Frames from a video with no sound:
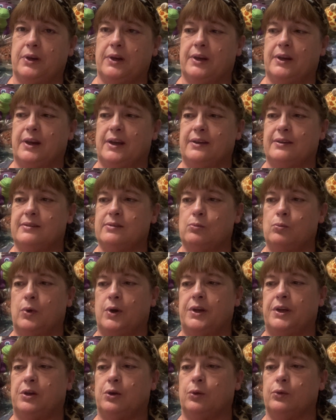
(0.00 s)
And I said, what?
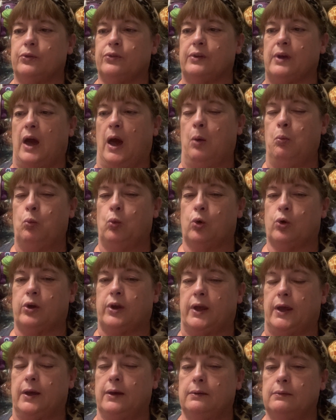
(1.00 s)
He goes, I'm
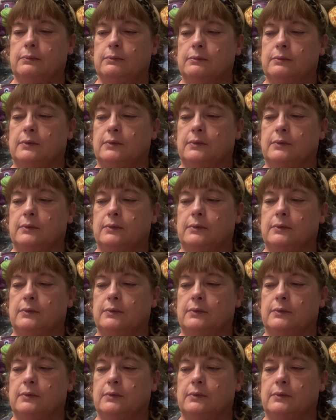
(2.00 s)
working,